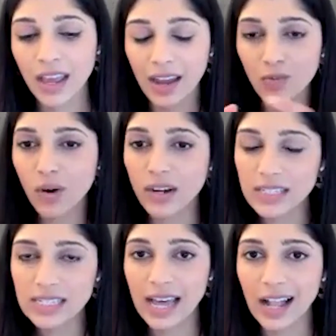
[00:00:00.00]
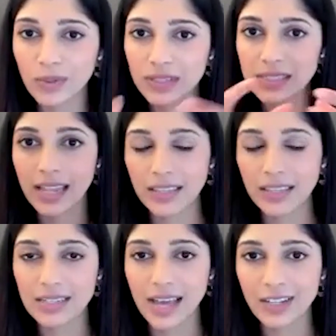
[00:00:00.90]
And one cell will send
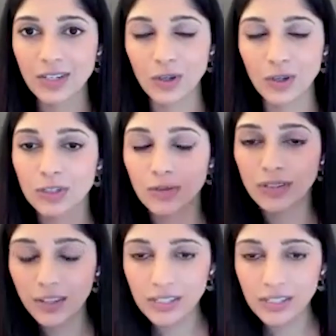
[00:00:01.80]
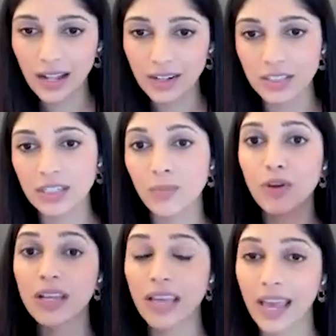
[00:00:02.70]
this exosome to another cell to
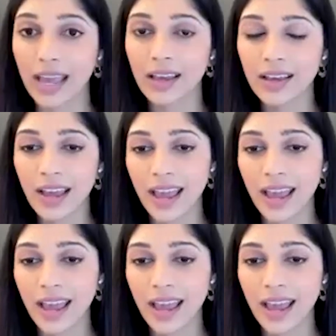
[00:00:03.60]
communicate,